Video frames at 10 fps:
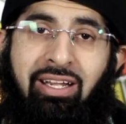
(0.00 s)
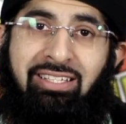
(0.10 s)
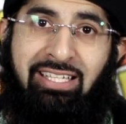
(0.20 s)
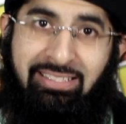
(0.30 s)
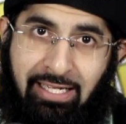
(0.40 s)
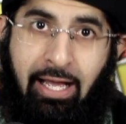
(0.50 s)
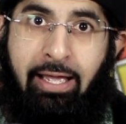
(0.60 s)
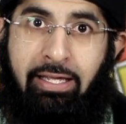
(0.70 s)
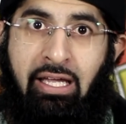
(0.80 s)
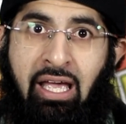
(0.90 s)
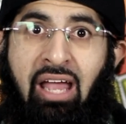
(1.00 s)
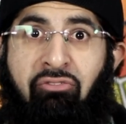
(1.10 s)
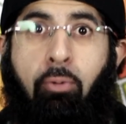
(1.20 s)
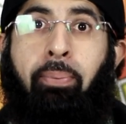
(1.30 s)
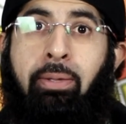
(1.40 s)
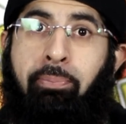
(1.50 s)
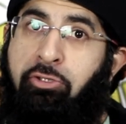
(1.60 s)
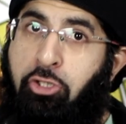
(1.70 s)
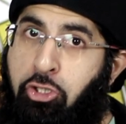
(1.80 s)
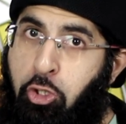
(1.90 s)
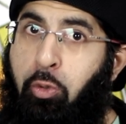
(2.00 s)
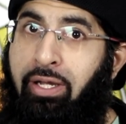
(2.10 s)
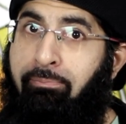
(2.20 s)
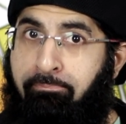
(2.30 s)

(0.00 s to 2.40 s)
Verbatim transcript: wanted to die and for people to shoot